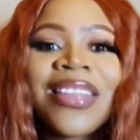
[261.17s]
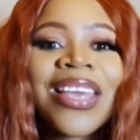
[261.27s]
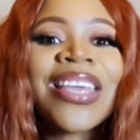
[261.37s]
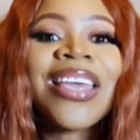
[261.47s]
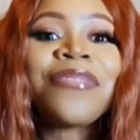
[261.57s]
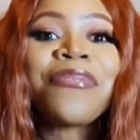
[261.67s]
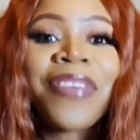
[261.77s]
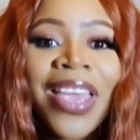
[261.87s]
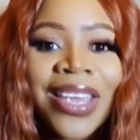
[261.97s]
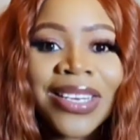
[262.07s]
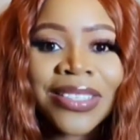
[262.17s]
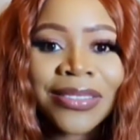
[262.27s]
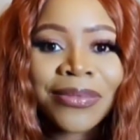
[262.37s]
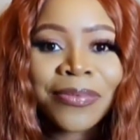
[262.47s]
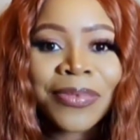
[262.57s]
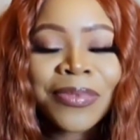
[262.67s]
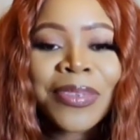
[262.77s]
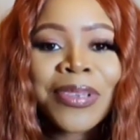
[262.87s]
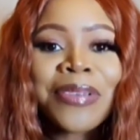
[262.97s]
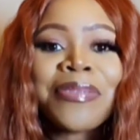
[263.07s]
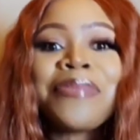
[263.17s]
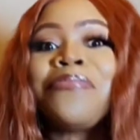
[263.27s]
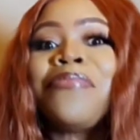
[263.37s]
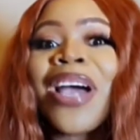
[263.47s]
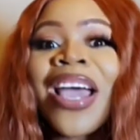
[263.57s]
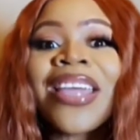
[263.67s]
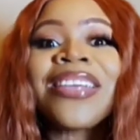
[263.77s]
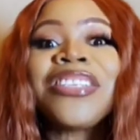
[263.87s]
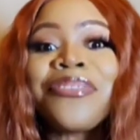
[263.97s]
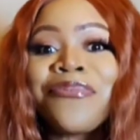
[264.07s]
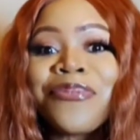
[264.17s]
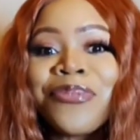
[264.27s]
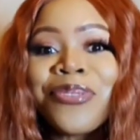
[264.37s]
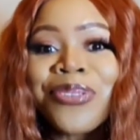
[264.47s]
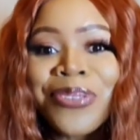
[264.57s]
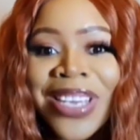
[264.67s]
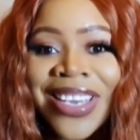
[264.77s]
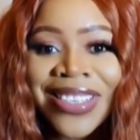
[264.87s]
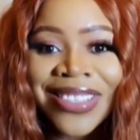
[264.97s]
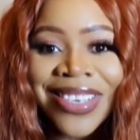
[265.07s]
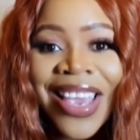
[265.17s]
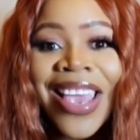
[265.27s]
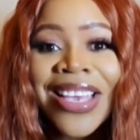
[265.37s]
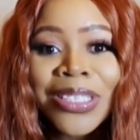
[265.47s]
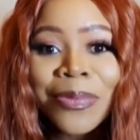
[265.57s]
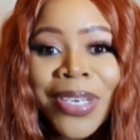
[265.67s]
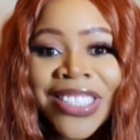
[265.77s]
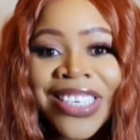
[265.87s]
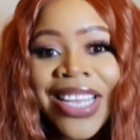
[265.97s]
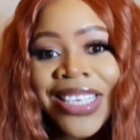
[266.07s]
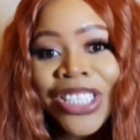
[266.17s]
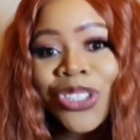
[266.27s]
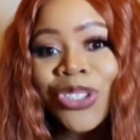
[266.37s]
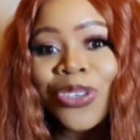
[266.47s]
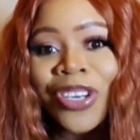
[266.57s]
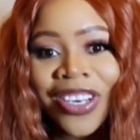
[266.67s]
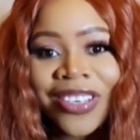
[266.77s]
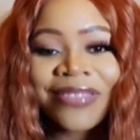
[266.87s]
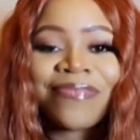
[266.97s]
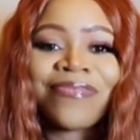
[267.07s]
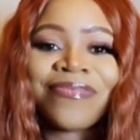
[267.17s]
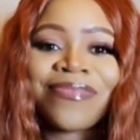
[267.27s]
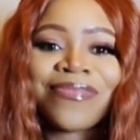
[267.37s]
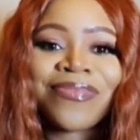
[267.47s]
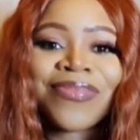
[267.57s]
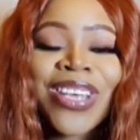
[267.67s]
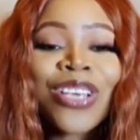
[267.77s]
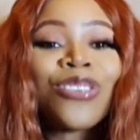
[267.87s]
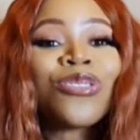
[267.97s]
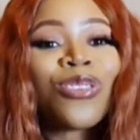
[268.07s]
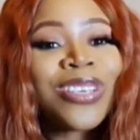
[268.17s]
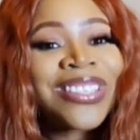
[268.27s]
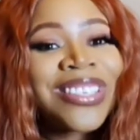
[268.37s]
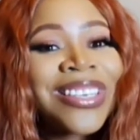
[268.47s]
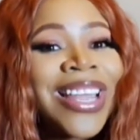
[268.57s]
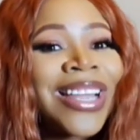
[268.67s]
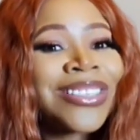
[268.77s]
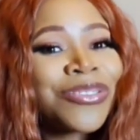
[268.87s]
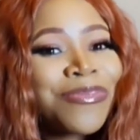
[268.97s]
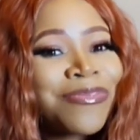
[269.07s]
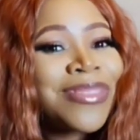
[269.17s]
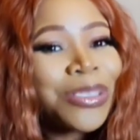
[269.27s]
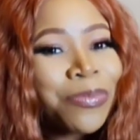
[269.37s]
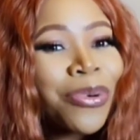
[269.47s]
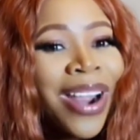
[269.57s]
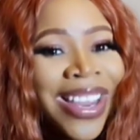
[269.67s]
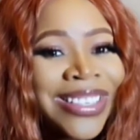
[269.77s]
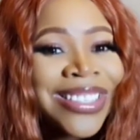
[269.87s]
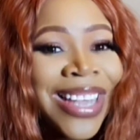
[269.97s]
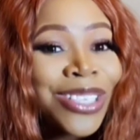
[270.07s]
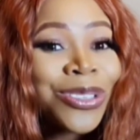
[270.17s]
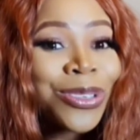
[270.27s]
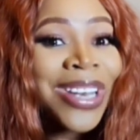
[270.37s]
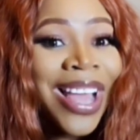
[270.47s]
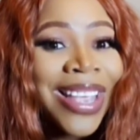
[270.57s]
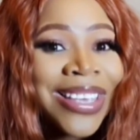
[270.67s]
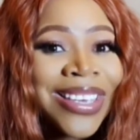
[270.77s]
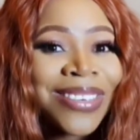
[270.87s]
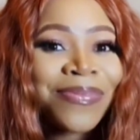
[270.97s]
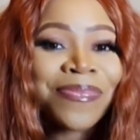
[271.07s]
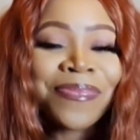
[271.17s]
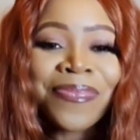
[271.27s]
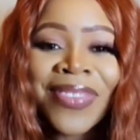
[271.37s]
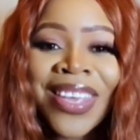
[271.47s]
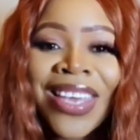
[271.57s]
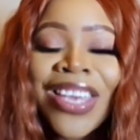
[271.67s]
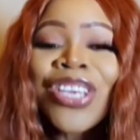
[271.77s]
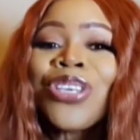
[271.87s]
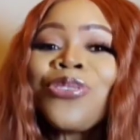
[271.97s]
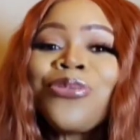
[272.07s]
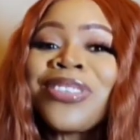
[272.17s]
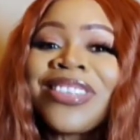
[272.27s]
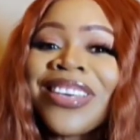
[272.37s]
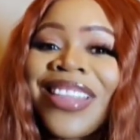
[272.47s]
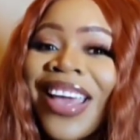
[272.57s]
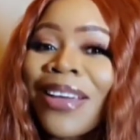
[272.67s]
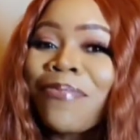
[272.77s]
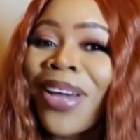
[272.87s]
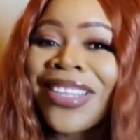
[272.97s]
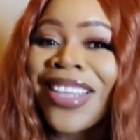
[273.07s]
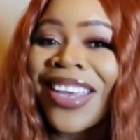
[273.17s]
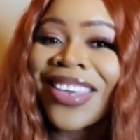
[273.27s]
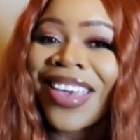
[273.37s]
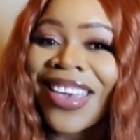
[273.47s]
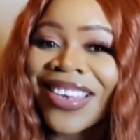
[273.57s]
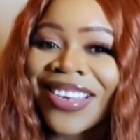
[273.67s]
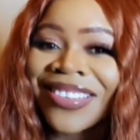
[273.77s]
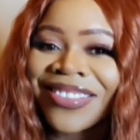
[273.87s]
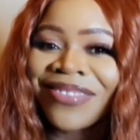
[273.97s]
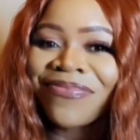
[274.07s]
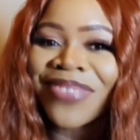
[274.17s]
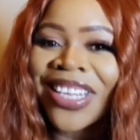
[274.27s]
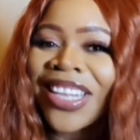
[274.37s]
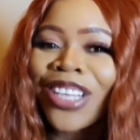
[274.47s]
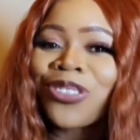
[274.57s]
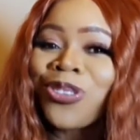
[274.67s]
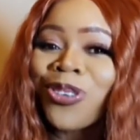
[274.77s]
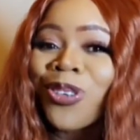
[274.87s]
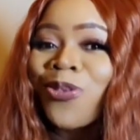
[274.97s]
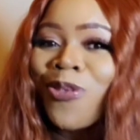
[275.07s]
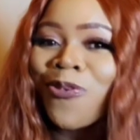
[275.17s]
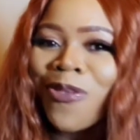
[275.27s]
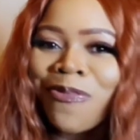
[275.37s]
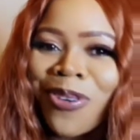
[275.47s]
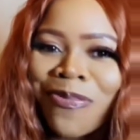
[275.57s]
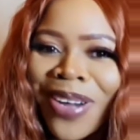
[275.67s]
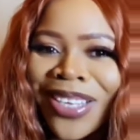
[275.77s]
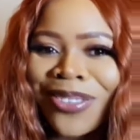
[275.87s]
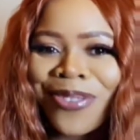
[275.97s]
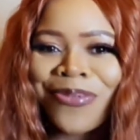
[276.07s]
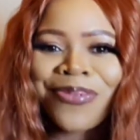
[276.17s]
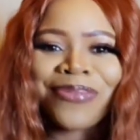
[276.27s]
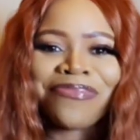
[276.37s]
they get fed by the food you eat, especially sugar. So you see that Sprite that you like, you see that birthday cake that you just want one more bite of,